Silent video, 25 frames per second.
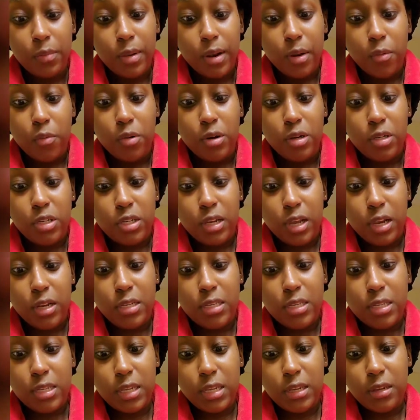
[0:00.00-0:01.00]
I wanted y'all to
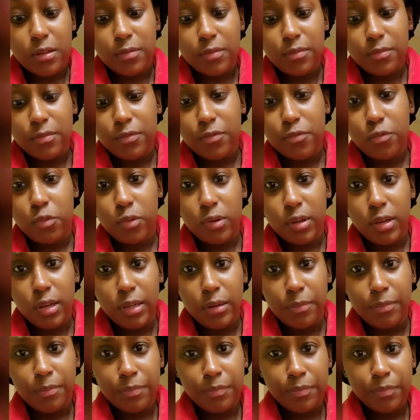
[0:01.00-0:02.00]
see it
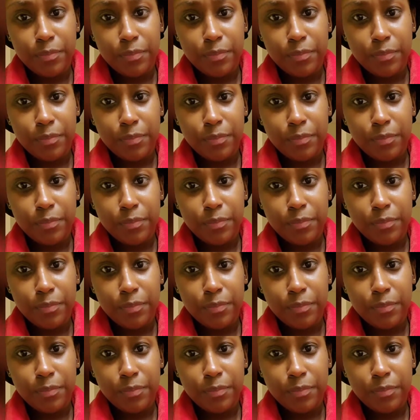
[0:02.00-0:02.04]
fully.